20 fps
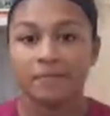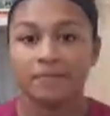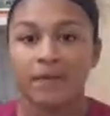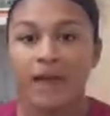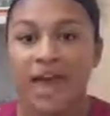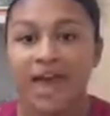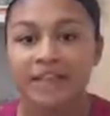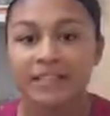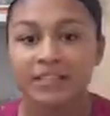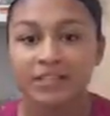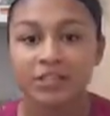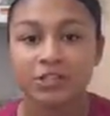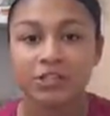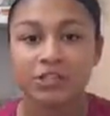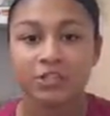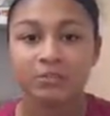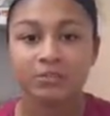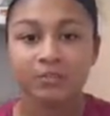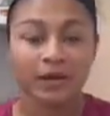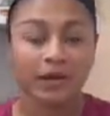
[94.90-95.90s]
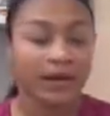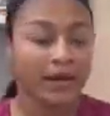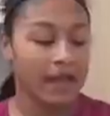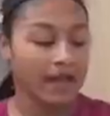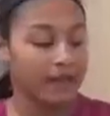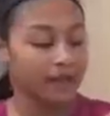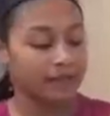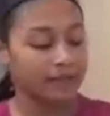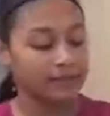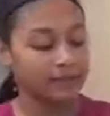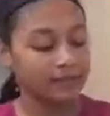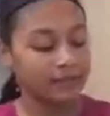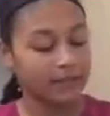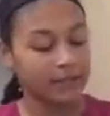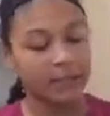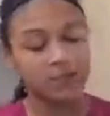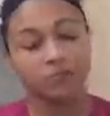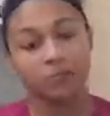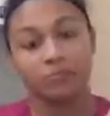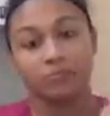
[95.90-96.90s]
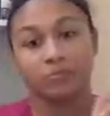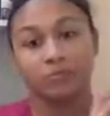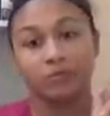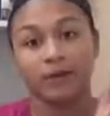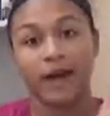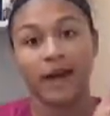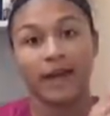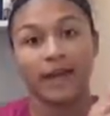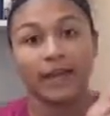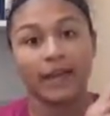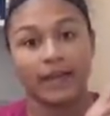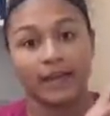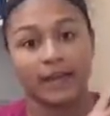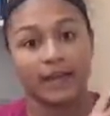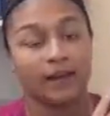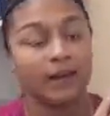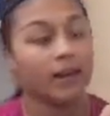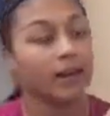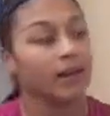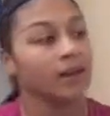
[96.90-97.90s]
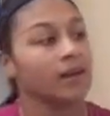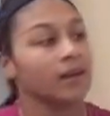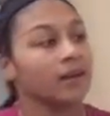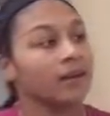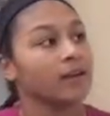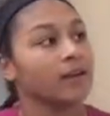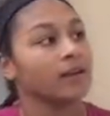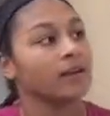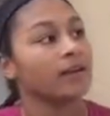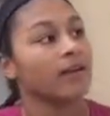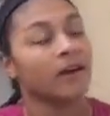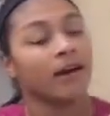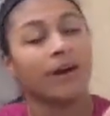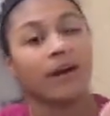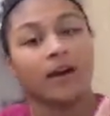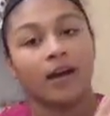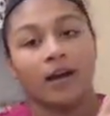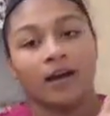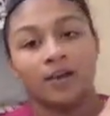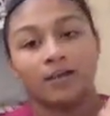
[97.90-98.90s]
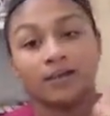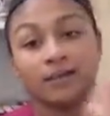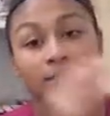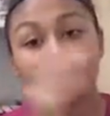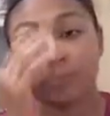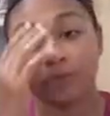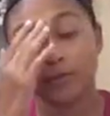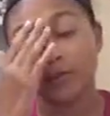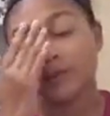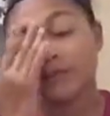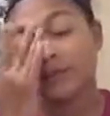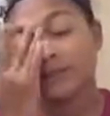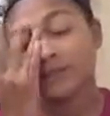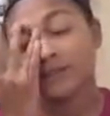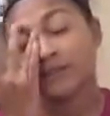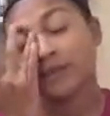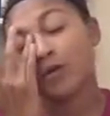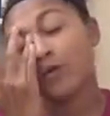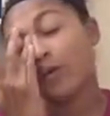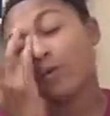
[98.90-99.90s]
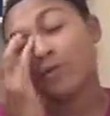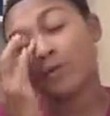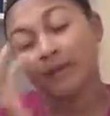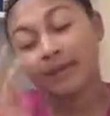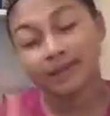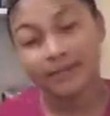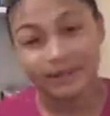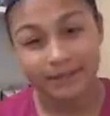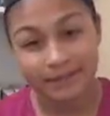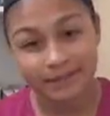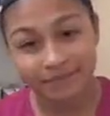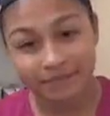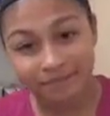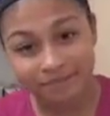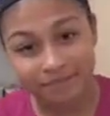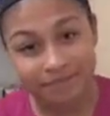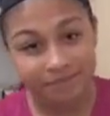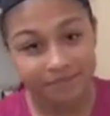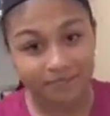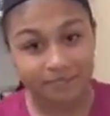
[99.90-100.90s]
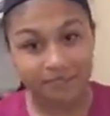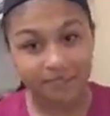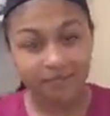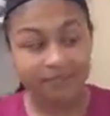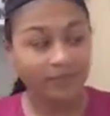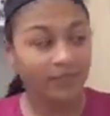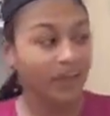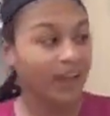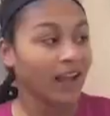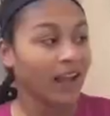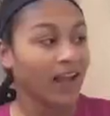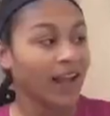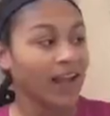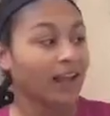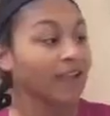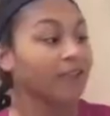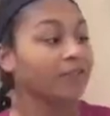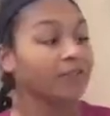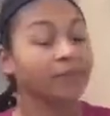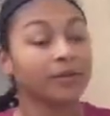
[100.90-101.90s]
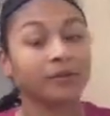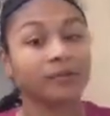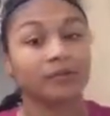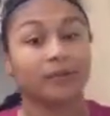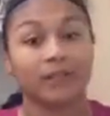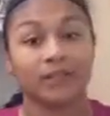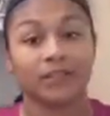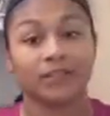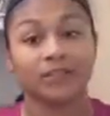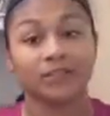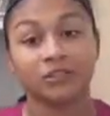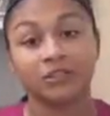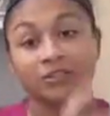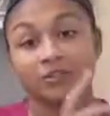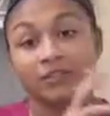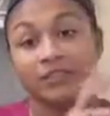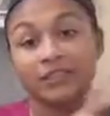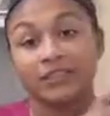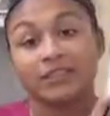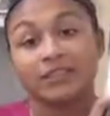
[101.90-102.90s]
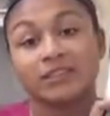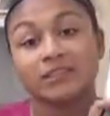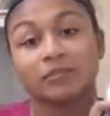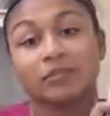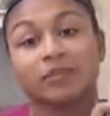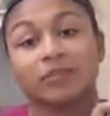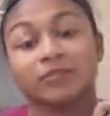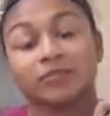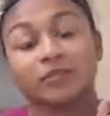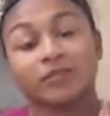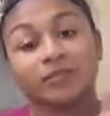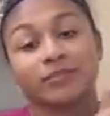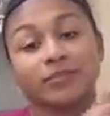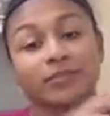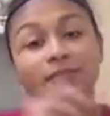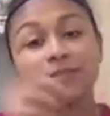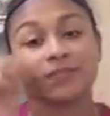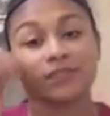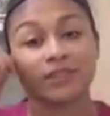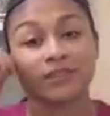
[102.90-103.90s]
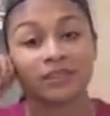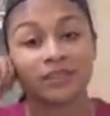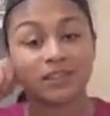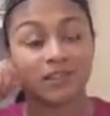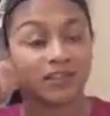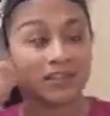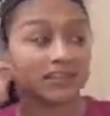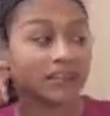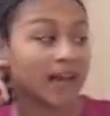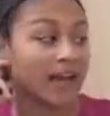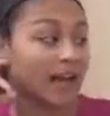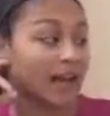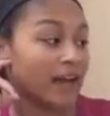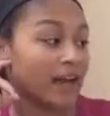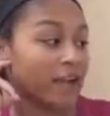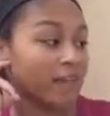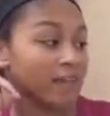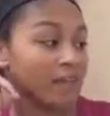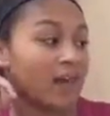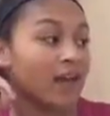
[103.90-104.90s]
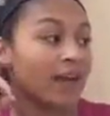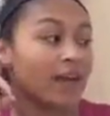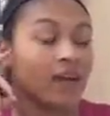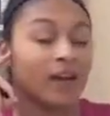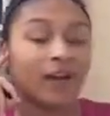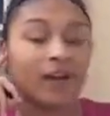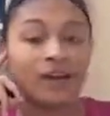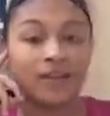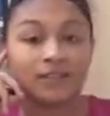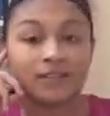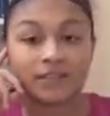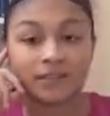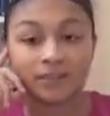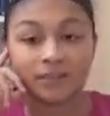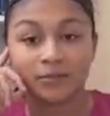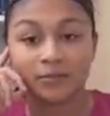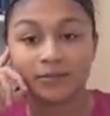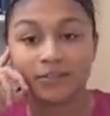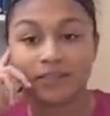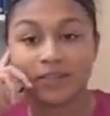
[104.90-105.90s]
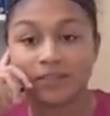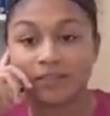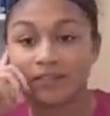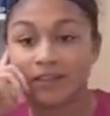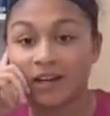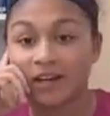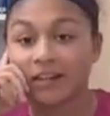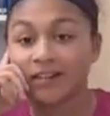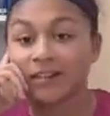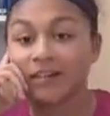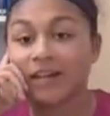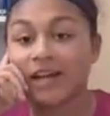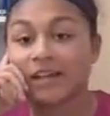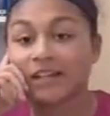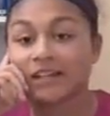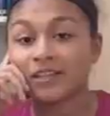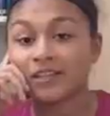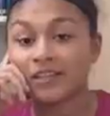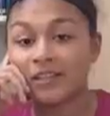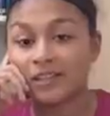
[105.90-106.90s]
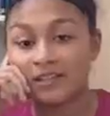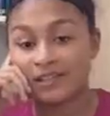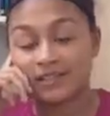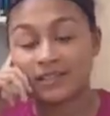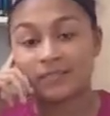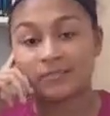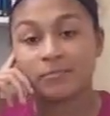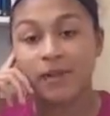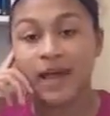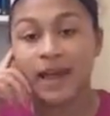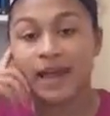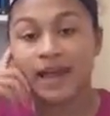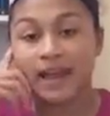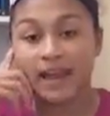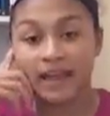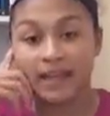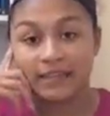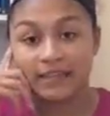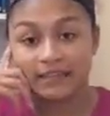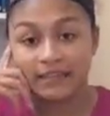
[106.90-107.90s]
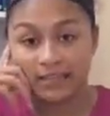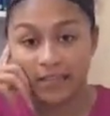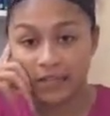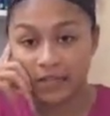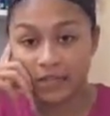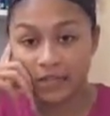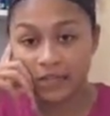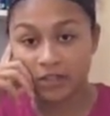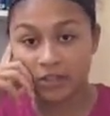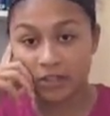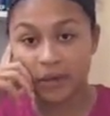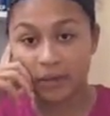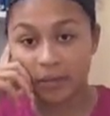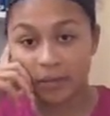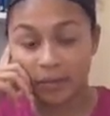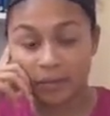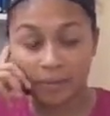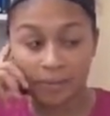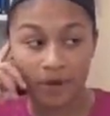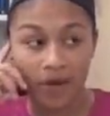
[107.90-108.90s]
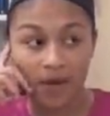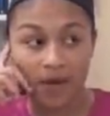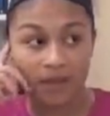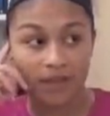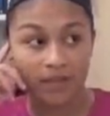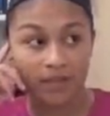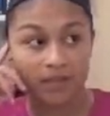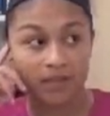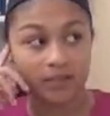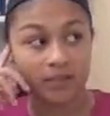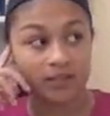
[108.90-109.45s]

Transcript: Passenger by Alexandra Bracken. This book is so amazing. I've been wanting to read this book for a really, really long time. So when I finally got the chance to buy it, I snatched it up and bought it.